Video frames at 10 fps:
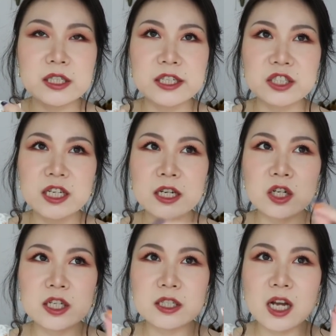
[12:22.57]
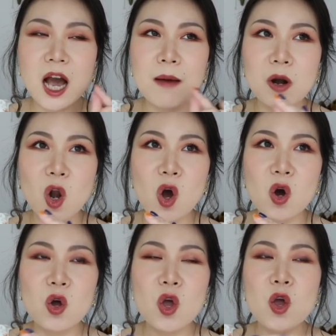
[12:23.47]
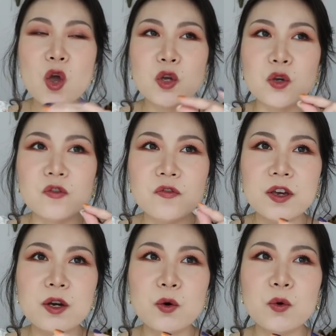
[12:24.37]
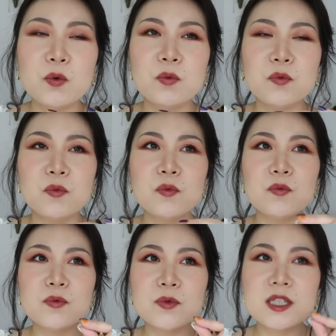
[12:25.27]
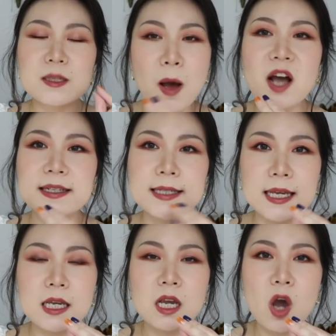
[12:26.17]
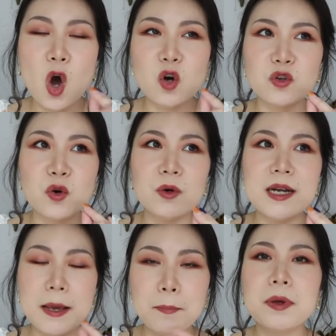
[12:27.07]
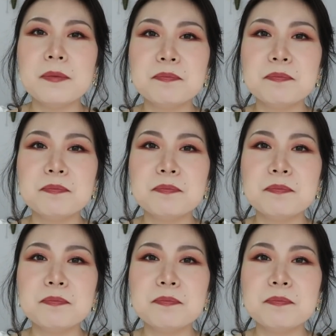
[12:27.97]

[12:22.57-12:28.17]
The tinglings come along, you feel spicy on your lip.